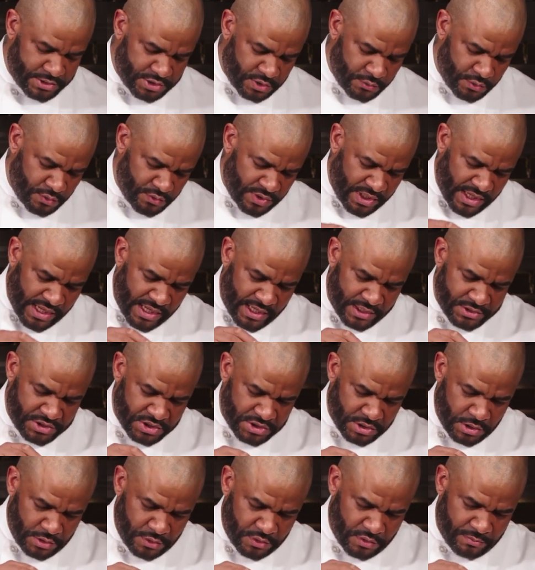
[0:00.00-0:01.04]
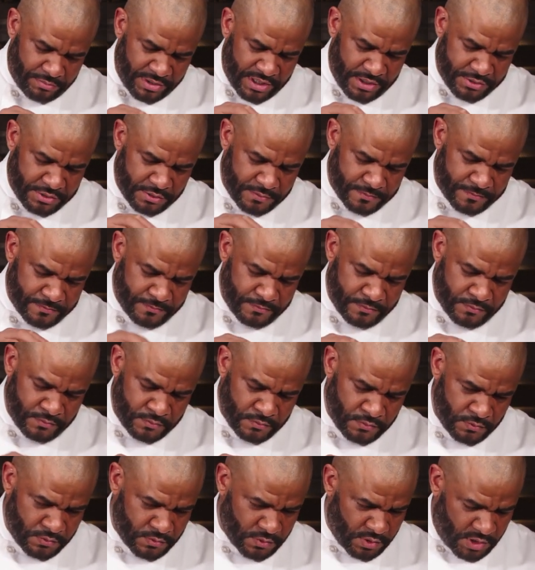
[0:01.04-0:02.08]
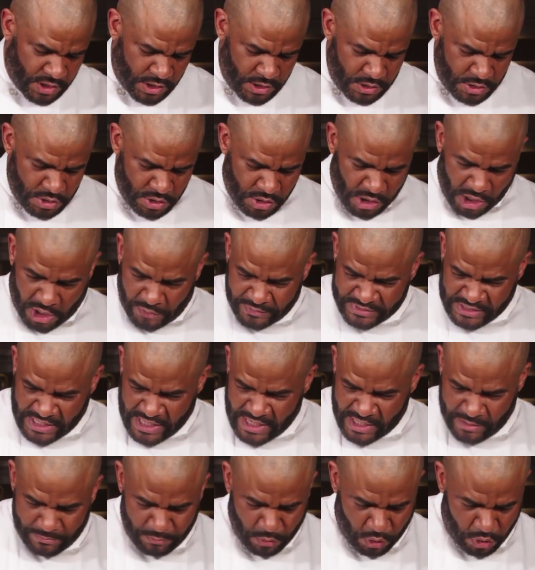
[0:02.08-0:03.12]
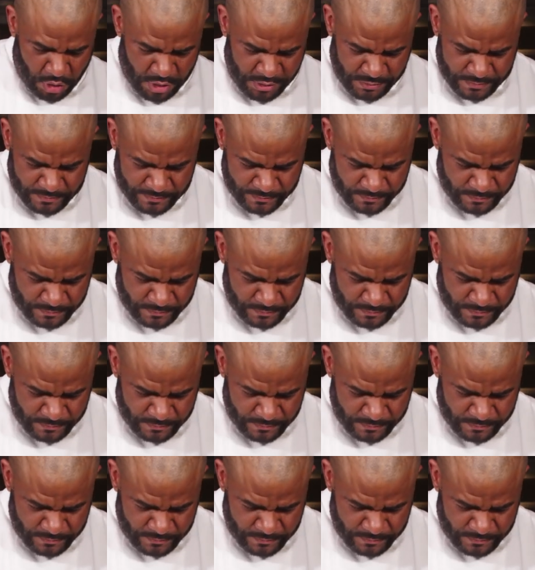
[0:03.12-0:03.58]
So we want to add just a little basil, okay? You can always add more,